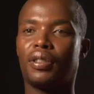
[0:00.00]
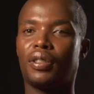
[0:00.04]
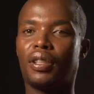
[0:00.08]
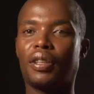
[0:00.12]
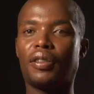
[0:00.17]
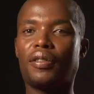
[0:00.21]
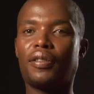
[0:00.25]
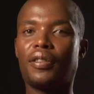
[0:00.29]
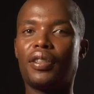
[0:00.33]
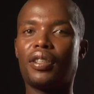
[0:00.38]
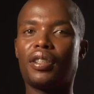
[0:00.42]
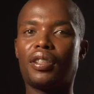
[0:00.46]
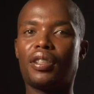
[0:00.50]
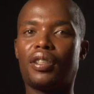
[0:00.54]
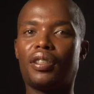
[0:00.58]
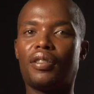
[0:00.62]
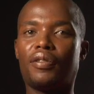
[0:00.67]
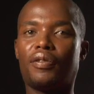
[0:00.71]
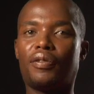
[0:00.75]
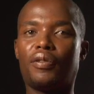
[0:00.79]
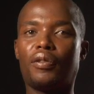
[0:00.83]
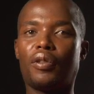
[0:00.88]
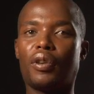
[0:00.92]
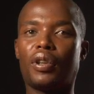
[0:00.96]
They think
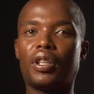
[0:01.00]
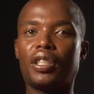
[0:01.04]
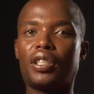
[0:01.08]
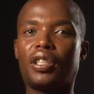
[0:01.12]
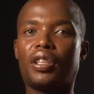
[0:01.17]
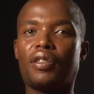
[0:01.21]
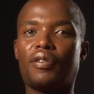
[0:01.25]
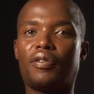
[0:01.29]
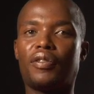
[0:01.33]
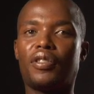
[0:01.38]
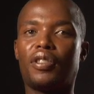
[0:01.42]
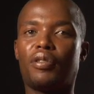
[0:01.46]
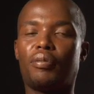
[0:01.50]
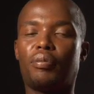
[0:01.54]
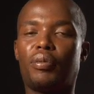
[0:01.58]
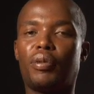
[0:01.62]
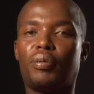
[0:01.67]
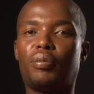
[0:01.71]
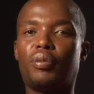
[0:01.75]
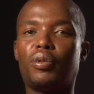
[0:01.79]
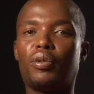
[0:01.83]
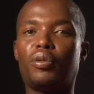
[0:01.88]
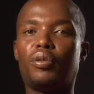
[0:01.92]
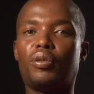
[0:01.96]
if you're HIV,
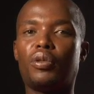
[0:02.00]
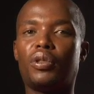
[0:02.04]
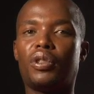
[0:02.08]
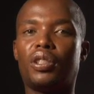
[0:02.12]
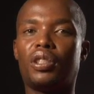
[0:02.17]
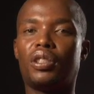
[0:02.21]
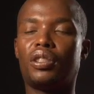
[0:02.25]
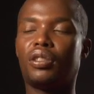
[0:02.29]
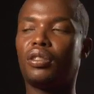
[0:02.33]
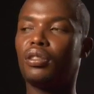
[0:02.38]
people will,